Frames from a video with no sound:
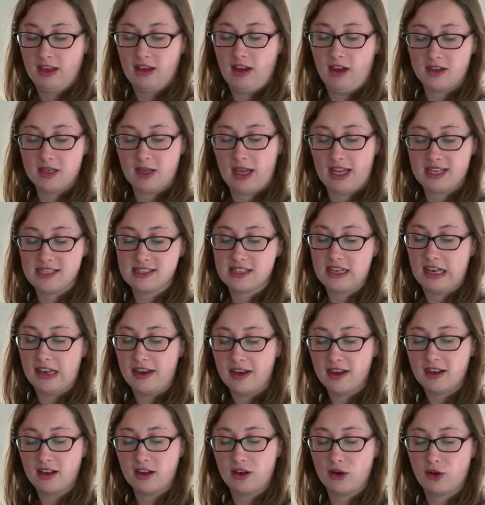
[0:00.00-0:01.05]
I guess,
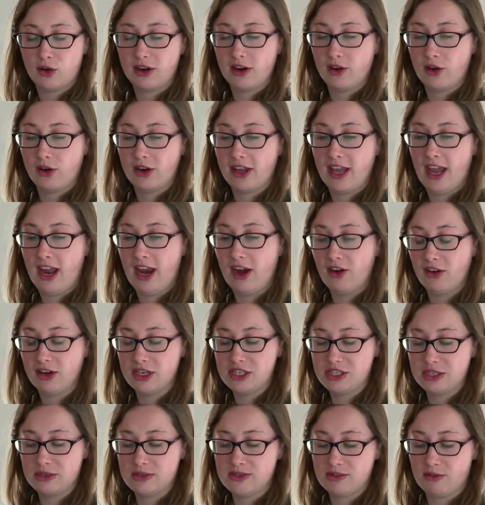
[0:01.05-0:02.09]
clinical or care
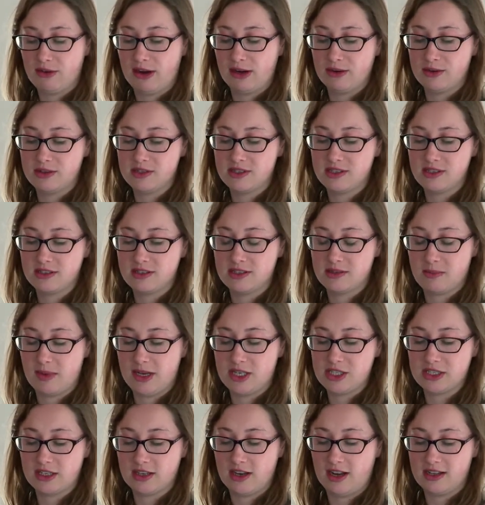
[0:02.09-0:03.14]
issues around
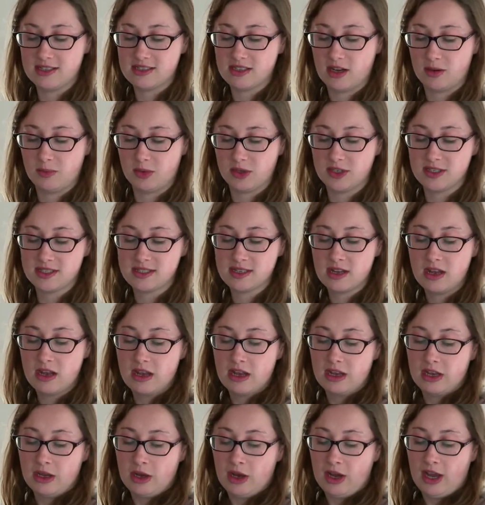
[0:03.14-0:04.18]
dementia and Alzheimer's.
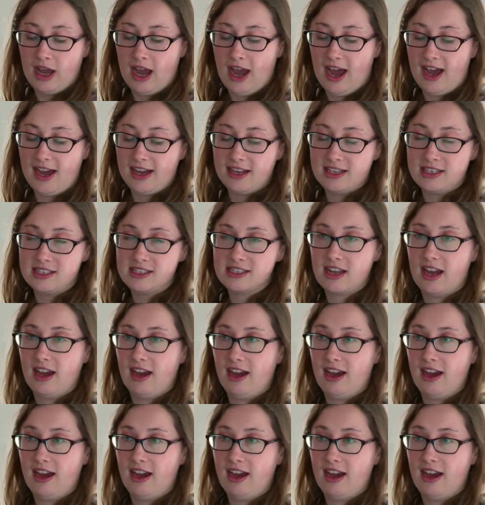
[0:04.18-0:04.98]
And